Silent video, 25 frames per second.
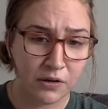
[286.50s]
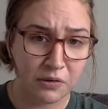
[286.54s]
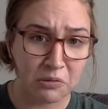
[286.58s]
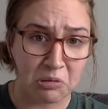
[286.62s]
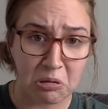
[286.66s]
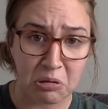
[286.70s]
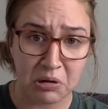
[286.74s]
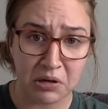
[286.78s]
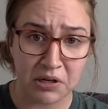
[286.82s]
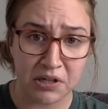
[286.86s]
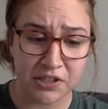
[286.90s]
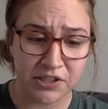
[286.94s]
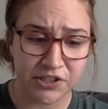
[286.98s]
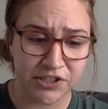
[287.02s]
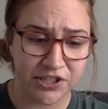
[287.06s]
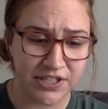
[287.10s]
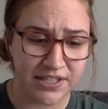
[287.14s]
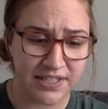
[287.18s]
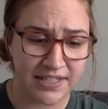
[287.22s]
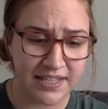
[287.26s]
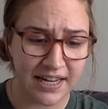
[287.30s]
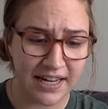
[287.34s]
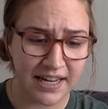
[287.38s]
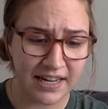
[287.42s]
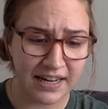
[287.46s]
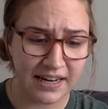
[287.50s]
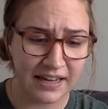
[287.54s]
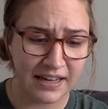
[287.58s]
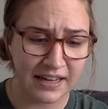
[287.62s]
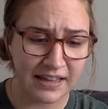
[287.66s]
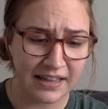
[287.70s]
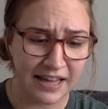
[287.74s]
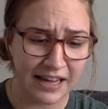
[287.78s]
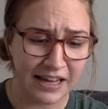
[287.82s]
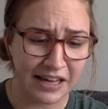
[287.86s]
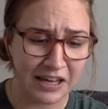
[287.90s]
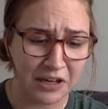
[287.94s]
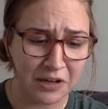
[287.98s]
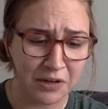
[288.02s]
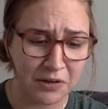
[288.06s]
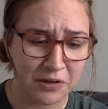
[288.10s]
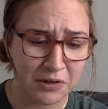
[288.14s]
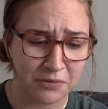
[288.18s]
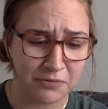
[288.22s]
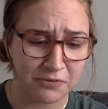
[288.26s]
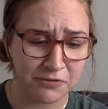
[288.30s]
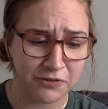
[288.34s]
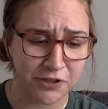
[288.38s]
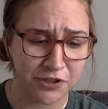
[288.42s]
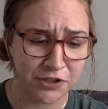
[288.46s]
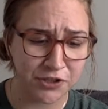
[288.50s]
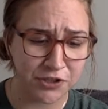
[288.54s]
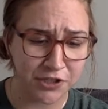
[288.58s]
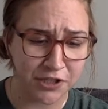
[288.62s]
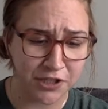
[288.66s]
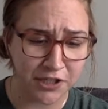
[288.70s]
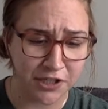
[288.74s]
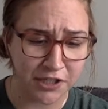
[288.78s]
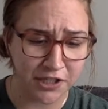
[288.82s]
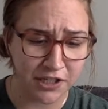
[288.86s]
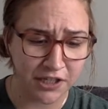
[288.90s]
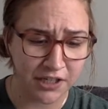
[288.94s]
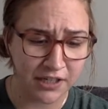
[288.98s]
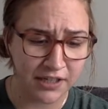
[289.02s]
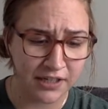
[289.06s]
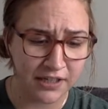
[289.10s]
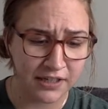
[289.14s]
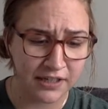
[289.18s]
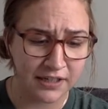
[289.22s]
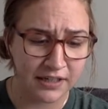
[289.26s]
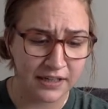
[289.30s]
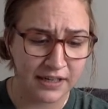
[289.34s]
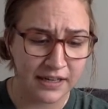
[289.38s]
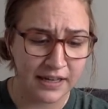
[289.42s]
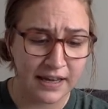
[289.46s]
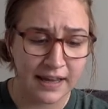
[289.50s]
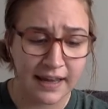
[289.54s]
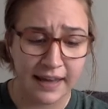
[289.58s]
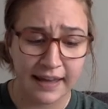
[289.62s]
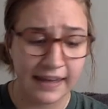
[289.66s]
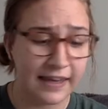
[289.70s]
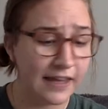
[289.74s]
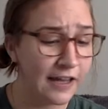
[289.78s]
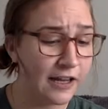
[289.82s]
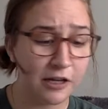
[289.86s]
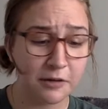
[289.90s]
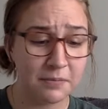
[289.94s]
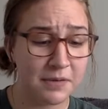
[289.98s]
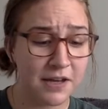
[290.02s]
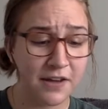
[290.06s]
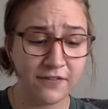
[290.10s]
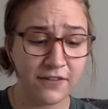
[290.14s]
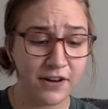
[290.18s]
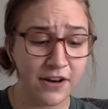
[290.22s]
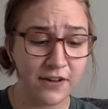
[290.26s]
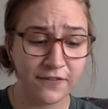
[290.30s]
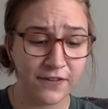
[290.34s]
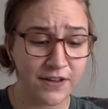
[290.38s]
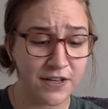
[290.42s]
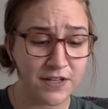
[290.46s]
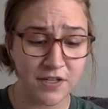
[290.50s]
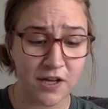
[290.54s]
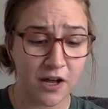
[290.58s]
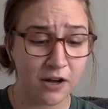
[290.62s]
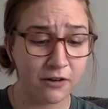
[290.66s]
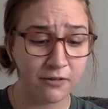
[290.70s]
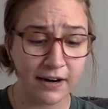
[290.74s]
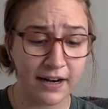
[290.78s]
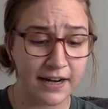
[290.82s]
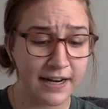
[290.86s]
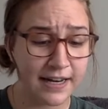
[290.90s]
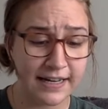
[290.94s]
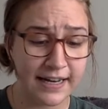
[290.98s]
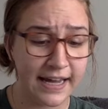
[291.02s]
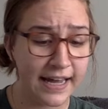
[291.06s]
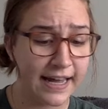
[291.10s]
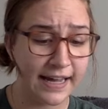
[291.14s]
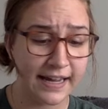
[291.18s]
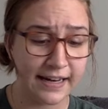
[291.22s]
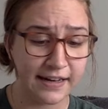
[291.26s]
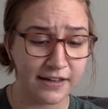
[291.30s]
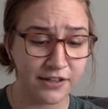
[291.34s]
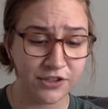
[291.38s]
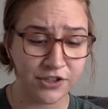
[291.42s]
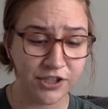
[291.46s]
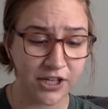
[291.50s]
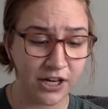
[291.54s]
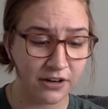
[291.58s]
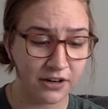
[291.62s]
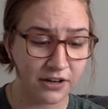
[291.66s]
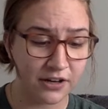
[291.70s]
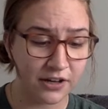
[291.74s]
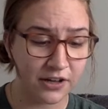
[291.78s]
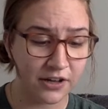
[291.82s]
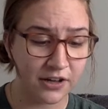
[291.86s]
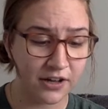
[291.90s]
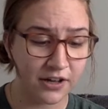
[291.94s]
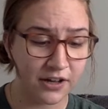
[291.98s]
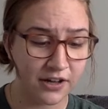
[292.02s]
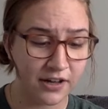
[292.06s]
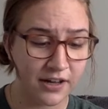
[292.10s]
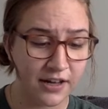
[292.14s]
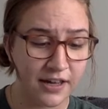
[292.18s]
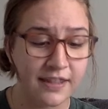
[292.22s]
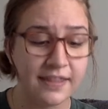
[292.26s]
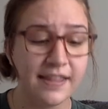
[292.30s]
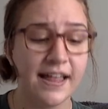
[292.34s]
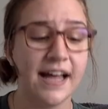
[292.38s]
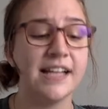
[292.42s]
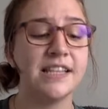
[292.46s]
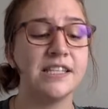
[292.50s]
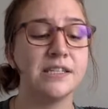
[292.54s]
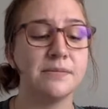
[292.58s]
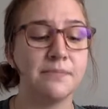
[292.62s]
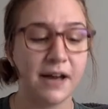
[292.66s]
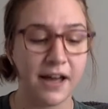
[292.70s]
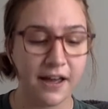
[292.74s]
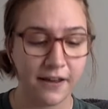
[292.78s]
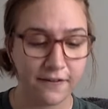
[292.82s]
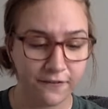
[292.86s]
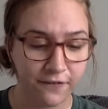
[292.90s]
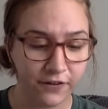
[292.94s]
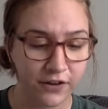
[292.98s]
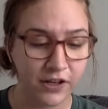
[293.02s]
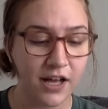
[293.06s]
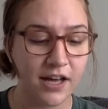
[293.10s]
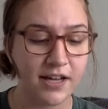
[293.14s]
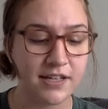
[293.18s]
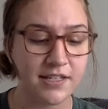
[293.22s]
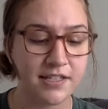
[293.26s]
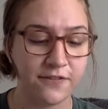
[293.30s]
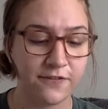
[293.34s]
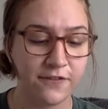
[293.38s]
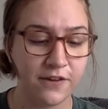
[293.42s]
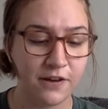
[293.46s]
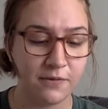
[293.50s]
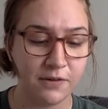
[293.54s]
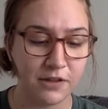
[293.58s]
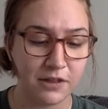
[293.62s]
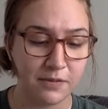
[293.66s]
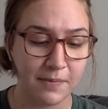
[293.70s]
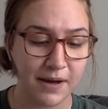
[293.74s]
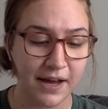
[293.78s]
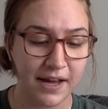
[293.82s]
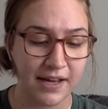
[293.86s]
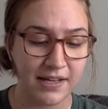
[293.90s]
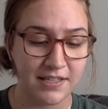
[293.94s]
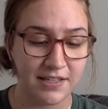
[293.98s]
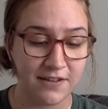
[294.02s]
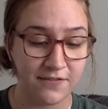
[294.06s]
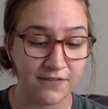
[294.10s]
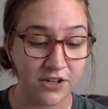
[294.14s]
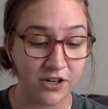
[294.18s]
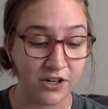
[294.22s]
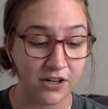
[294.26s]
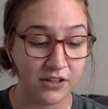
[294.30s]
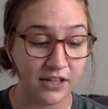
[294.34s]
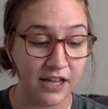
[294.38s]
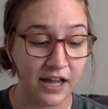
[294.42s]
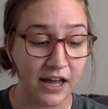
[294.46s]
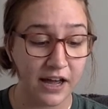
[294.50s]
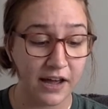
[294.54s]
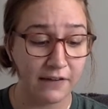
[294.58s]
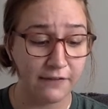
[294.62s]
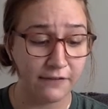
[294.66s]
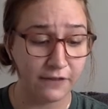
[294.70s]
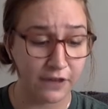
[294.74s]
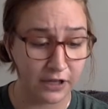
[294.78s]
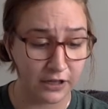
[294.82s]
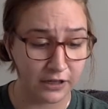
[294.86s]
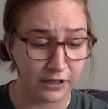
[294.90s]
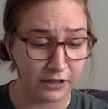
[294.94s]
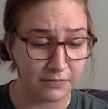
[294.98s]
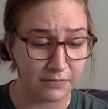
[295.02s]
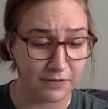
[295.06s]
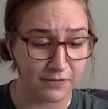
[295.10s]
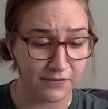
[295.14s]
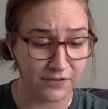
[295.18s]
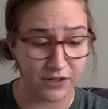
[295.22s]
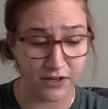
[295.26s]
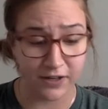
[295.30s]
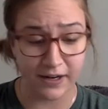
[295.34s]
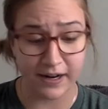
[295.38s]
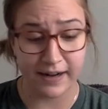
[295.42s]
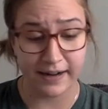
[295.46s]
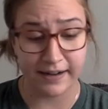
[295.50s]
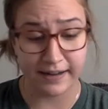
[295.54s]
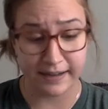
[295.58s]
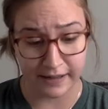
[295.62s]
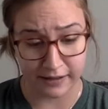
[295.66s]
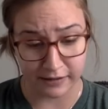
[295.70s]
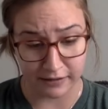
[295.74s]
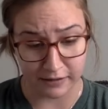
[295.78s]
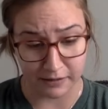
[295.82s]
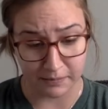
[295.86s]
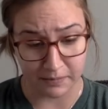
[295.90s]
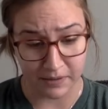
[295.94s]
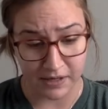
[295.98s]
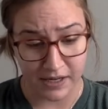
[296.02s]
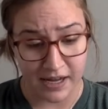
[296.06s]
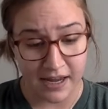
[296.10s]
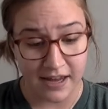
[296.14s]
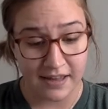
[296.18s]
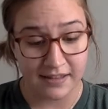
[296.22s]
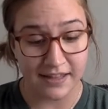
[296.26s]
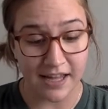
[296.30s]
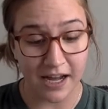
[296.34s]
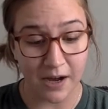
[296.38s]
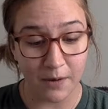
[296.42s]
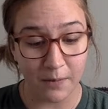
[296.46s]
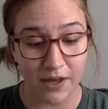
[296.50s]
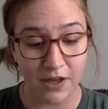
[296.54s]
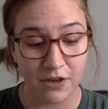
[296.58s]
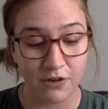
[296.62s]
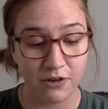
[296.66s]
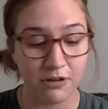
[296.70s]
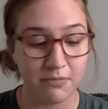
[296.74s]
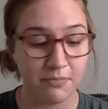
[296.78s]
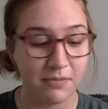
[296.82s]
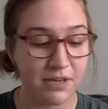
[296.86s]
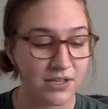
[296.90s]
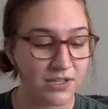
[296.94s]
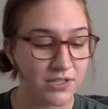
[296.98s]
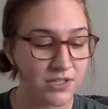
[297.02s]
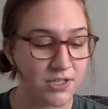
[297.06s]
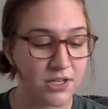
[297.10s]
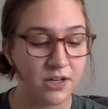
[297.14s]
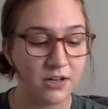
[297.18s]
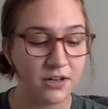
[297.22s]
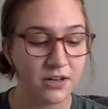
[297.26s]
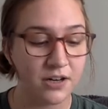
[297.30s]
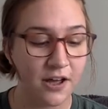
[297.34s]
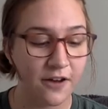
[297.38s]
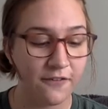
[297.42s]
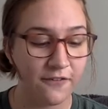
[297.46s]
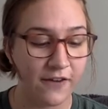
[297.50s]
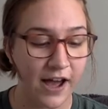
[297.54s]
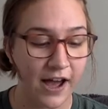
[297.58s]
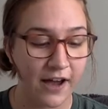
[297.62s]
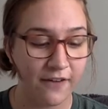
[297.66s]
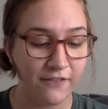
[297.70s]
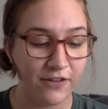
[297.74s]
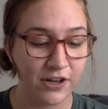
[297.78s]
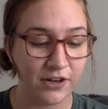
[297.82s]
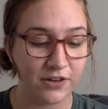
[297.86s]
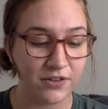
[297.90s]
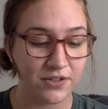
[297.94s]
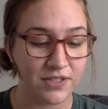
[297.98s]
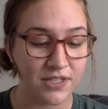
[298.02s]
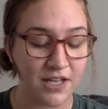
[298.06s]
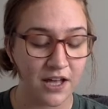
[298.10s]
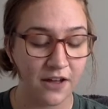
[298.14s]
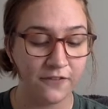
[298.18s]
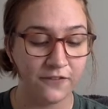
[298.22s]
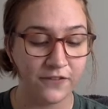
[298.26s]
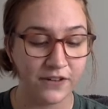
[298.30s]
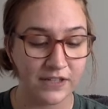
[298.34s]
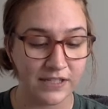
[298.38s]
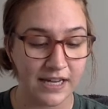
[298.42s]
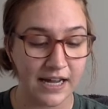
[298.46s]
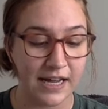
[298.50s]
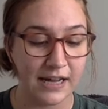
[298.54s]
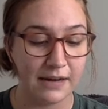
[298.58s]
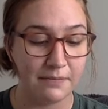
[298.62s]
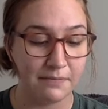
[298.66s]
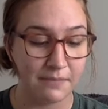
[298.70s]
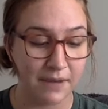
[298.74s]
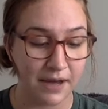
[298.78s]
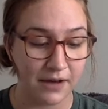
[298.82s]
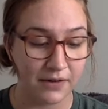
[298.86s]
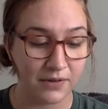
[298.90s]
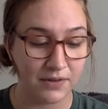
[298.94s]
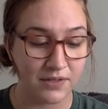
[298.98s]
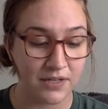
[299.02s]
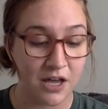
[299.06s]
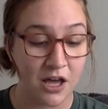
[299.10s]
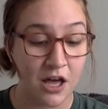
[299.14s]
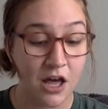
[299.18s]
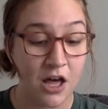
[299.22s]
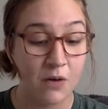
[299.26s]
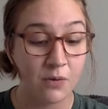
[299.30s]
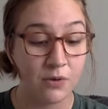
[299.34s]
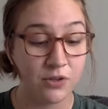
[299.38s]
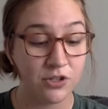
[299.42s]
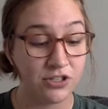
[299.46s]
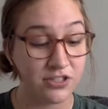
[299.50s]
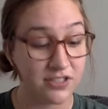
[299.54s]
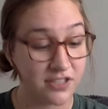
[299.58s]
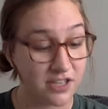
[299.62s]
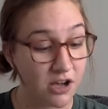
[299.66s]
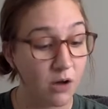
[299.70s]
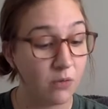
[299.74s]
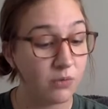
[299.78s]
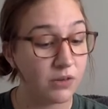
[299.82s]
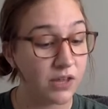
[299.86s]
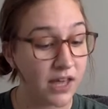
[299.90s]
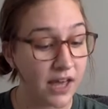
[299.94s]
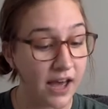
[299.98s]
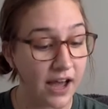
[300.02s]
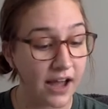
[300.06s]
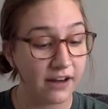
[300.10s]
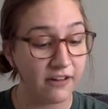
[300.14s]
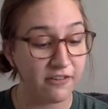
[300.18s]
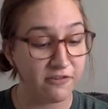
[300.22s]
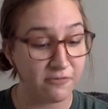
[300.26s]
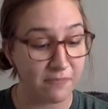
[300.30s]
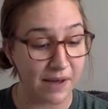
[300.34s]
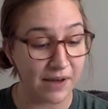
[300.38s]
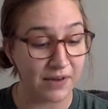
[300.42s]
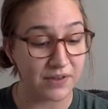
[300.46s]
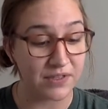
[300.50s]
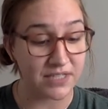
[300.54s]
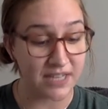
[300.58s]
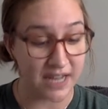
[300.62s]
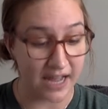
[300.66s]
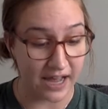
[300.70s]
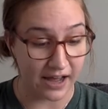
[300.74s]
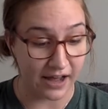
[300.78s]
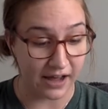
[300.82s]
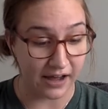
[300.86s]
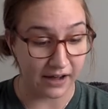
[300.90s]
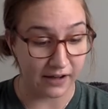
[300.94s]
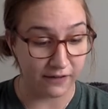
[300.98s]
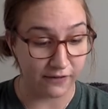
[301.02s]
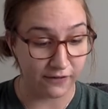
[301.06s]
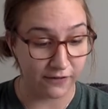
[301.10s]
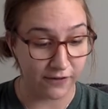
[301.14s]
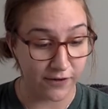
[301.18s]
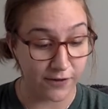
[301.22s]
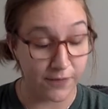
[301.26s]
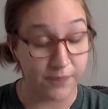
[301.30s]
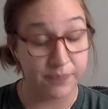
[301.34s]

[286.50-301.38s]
"Gore," she said, "that killed him for sure." "Kill him even if he's already dead," shouted Cook. That's my philosophy with mice. If they're alive, kill 'em. If they're dead, kill 'em. That way you can be certain of having yourself a dead mouse, which is the only kind of mouse to have.